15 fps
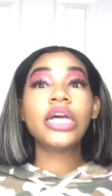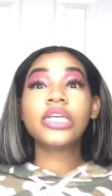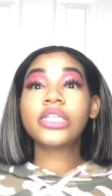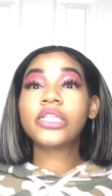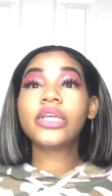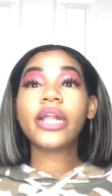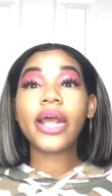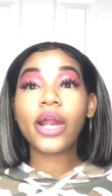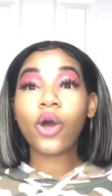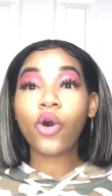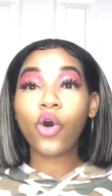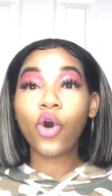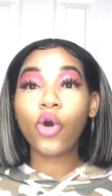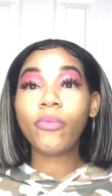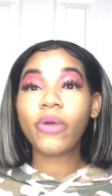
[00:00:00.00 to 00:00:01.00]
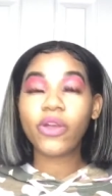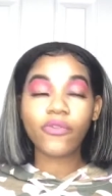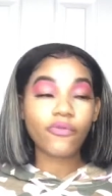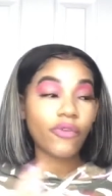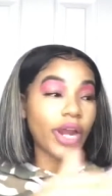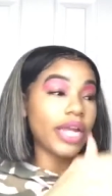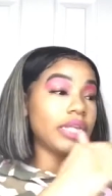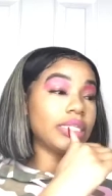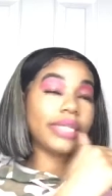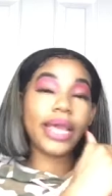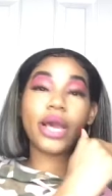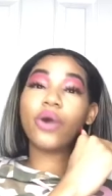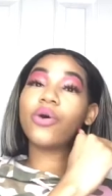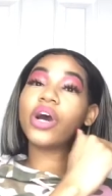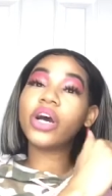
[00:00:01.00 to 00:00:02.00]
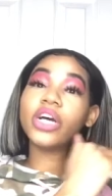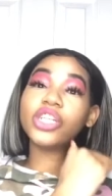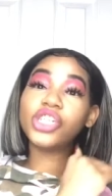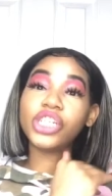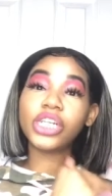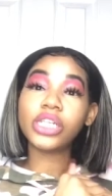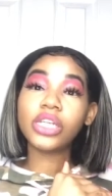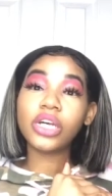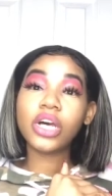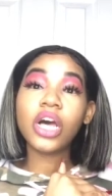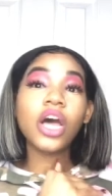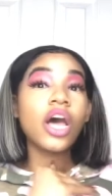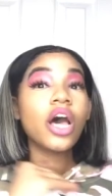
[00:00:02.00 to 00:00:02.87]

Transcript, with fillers: sit at home and write down an agenda